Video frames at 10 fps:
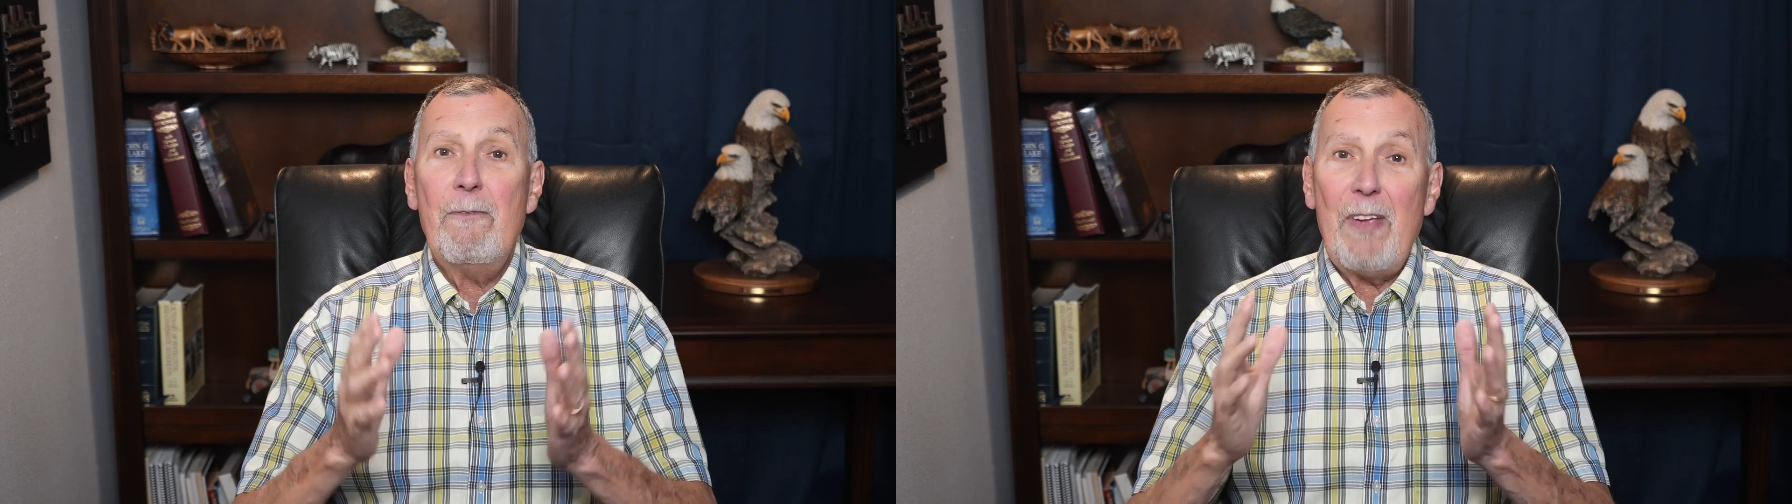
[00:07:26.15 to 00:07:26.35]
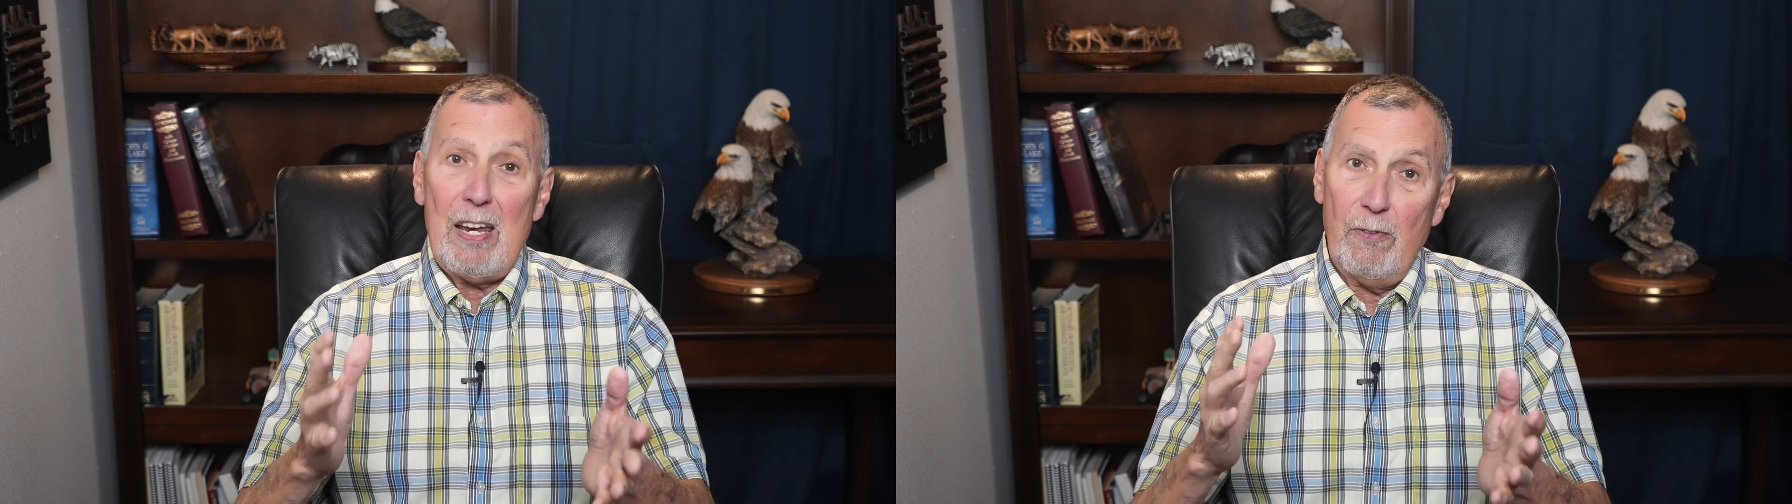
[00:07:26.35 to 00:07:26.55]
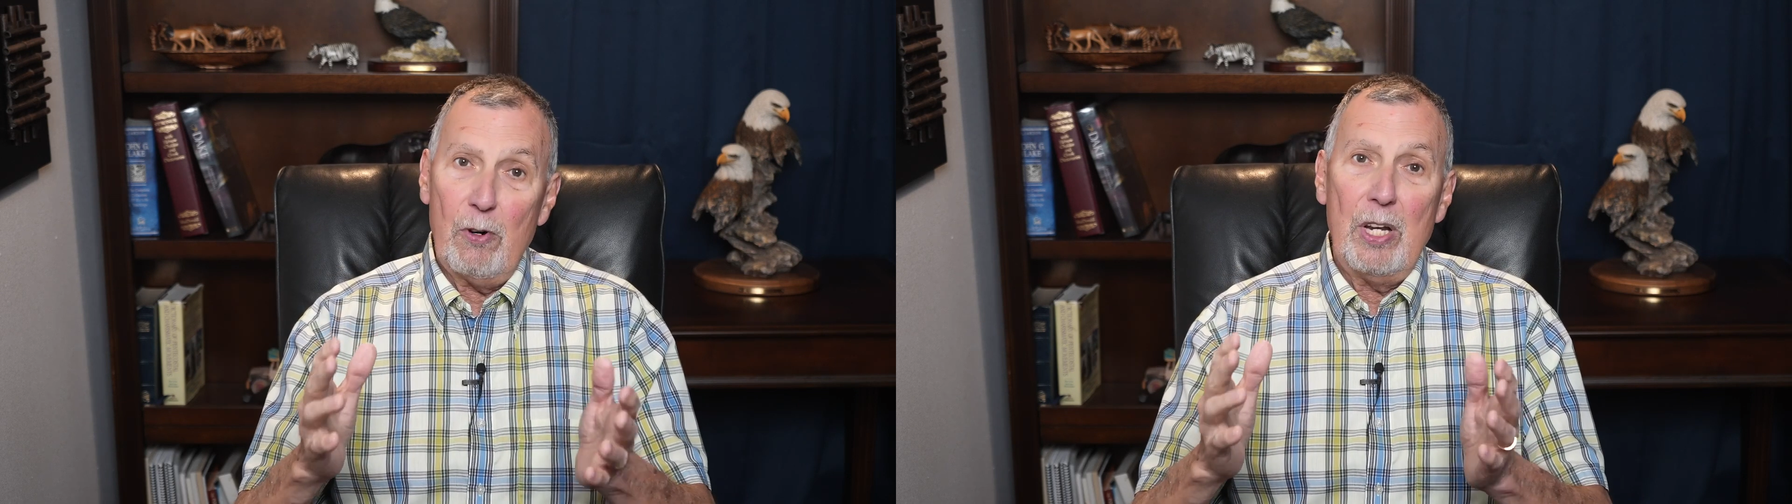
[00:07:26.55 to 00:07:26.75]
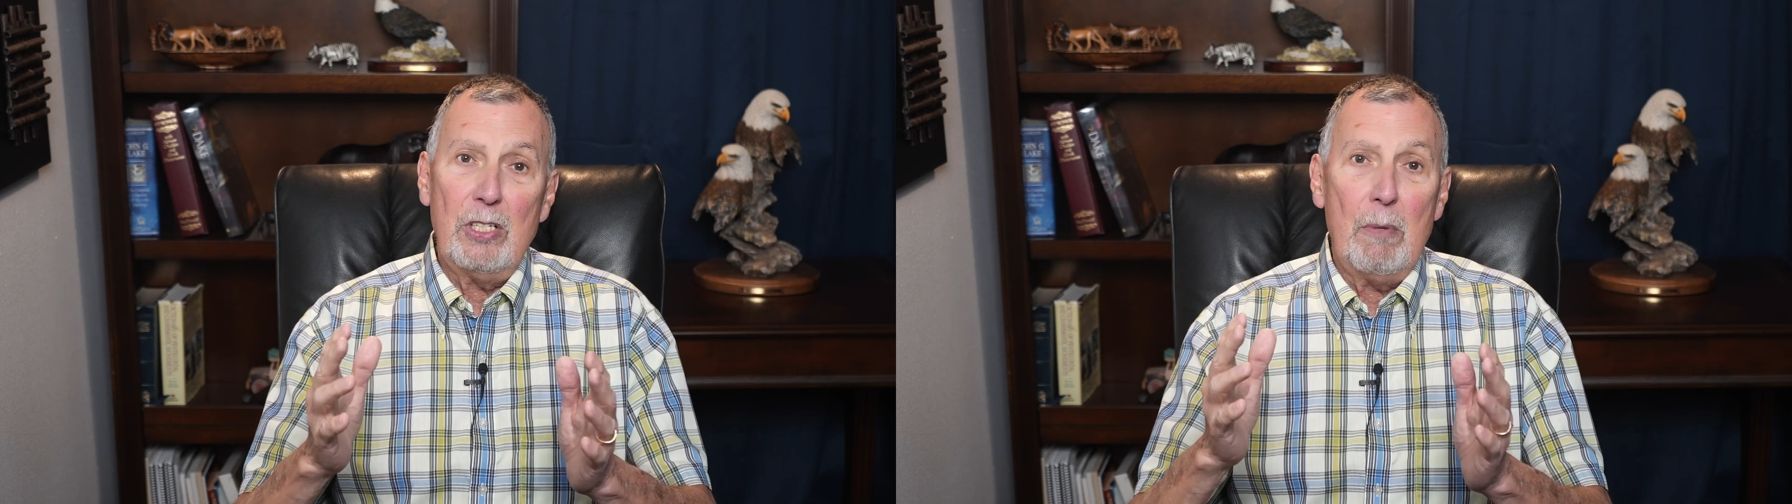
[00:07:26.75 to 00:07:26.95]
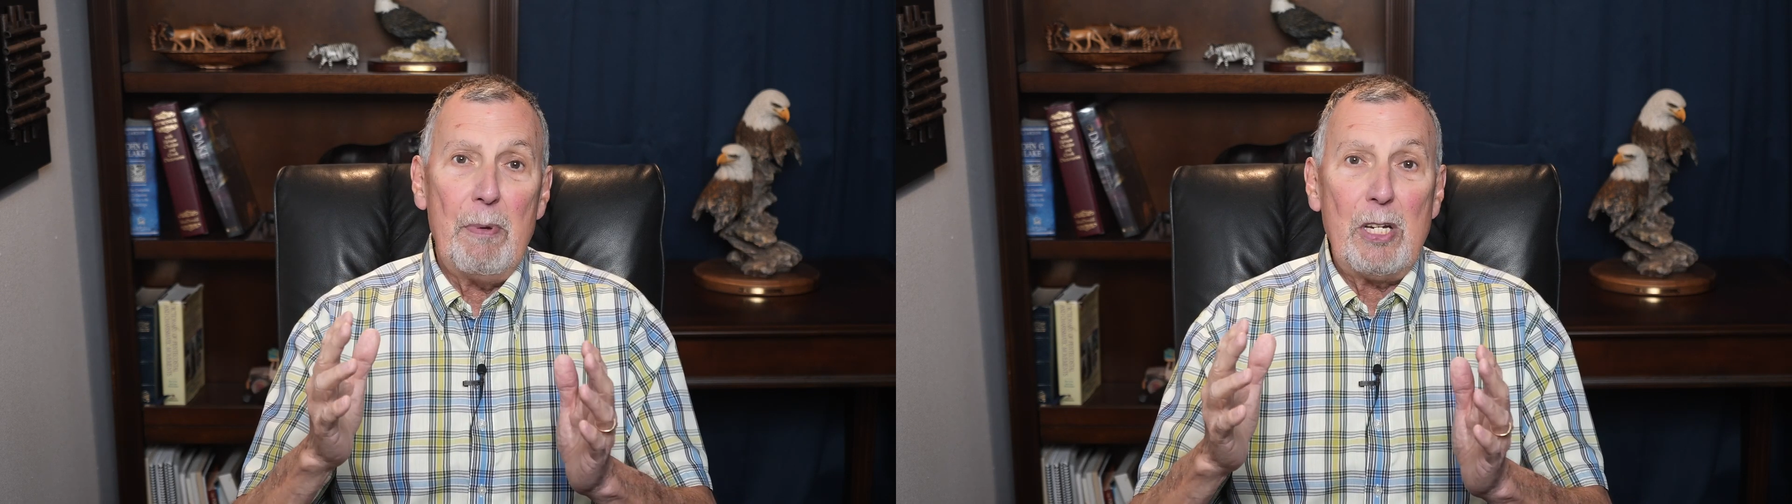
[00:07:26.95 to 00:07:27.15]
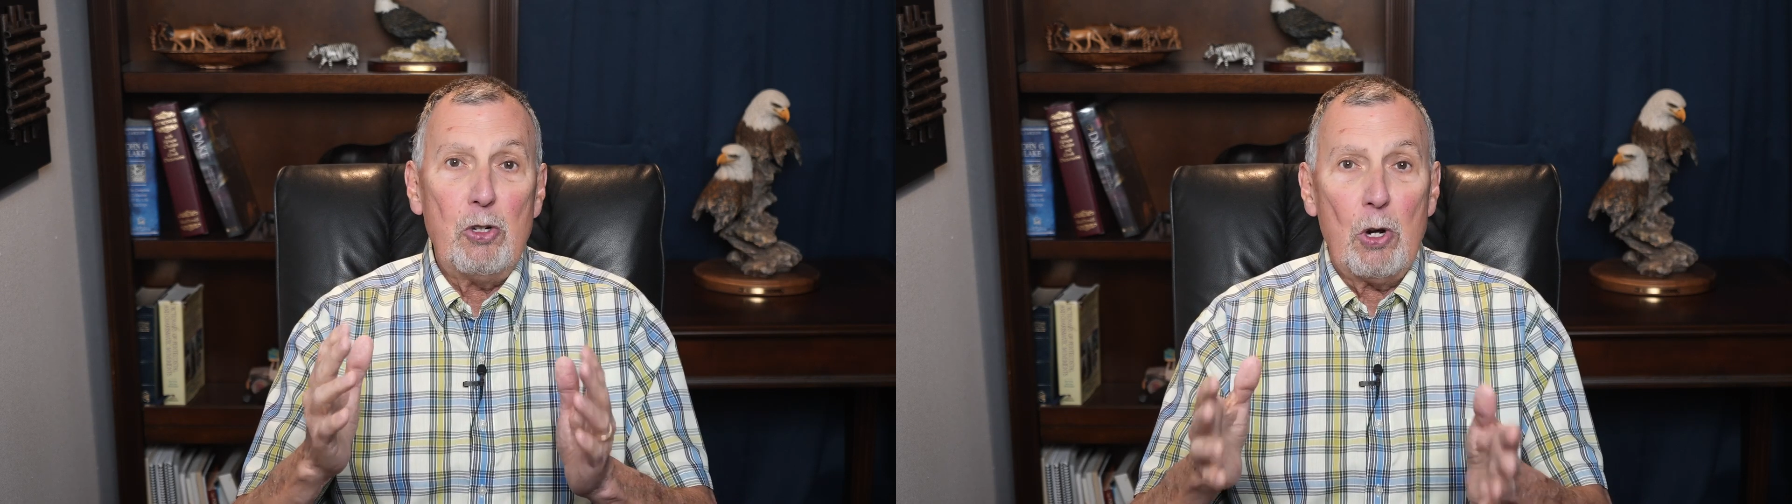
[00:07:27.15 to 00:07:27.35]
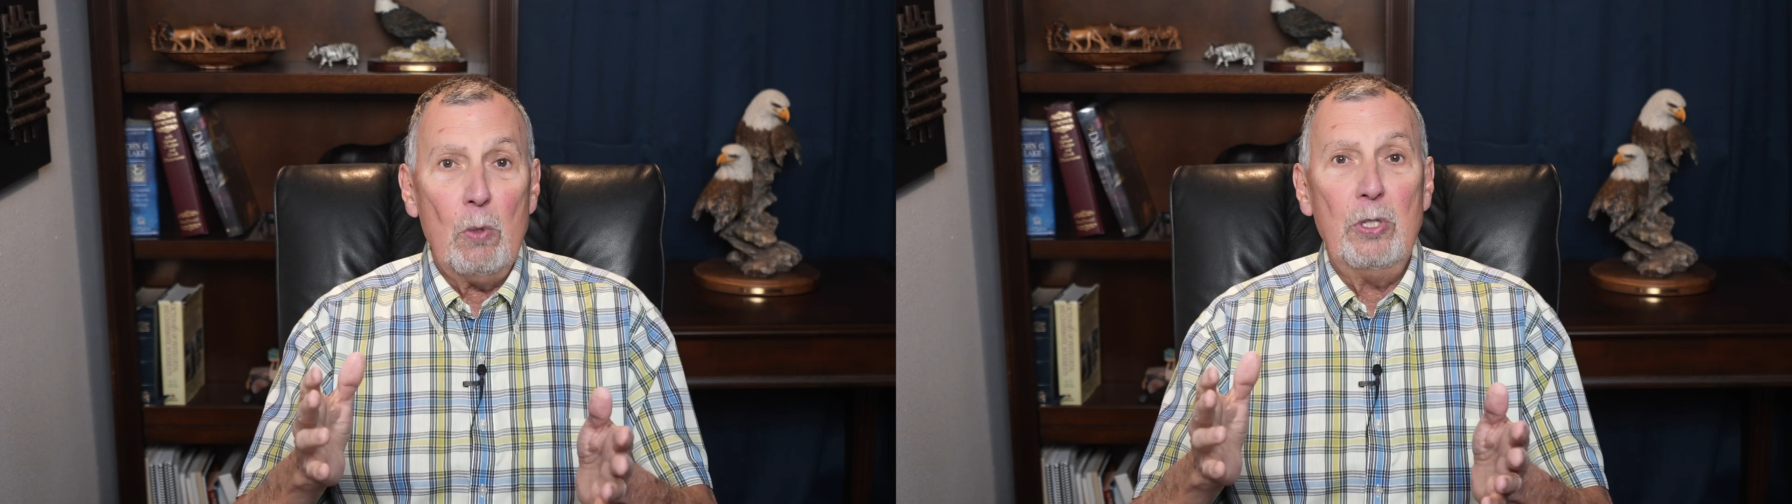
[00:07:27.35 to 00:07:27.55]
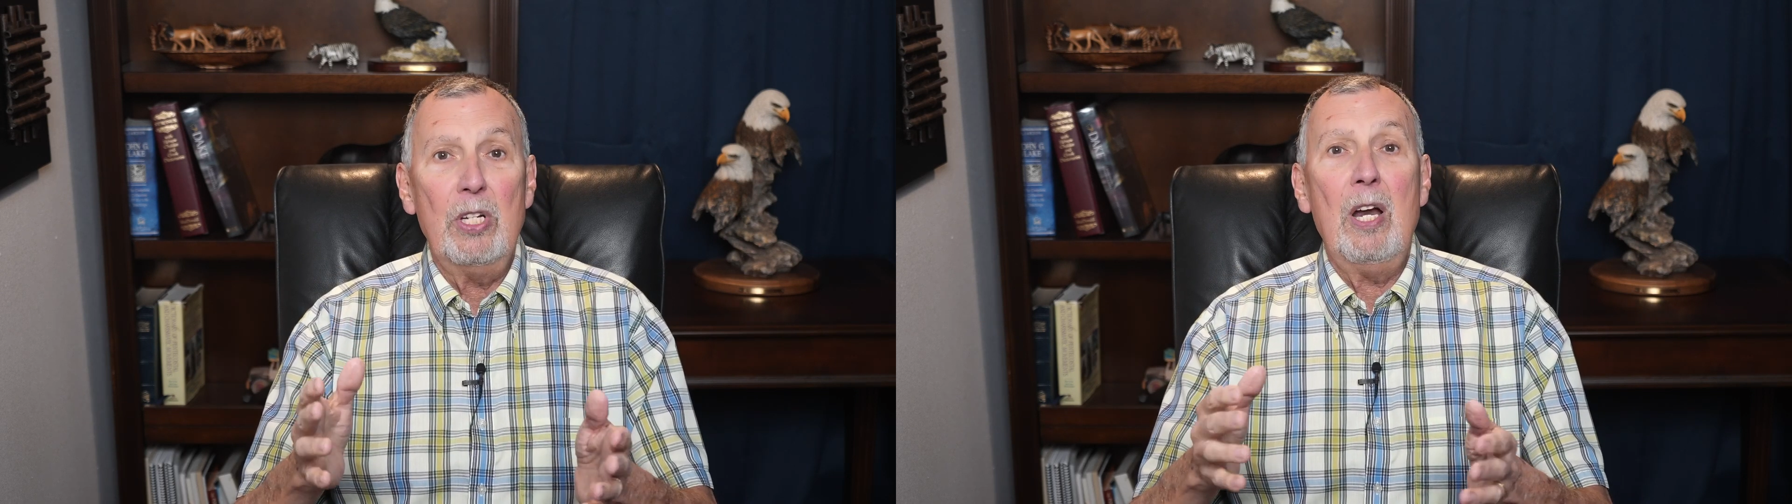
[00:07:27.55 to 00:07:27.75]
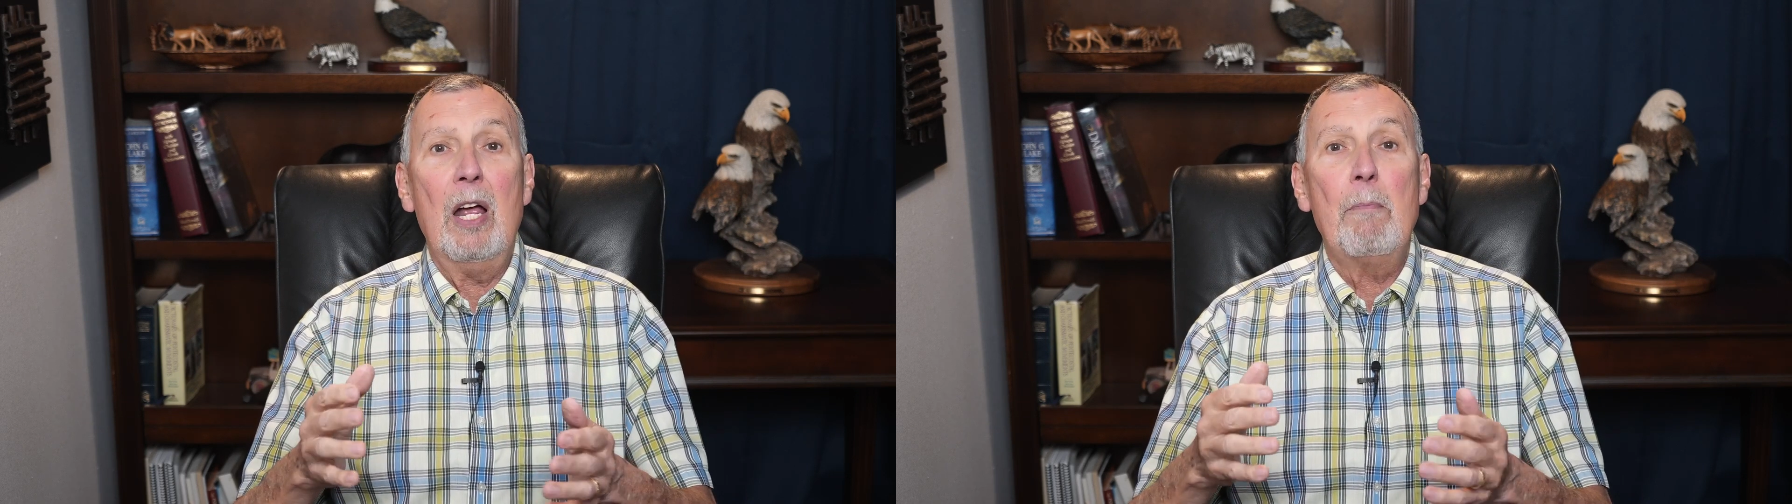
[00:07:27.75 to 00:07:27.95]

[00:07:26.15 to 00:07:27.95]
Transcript: favor is to be chosen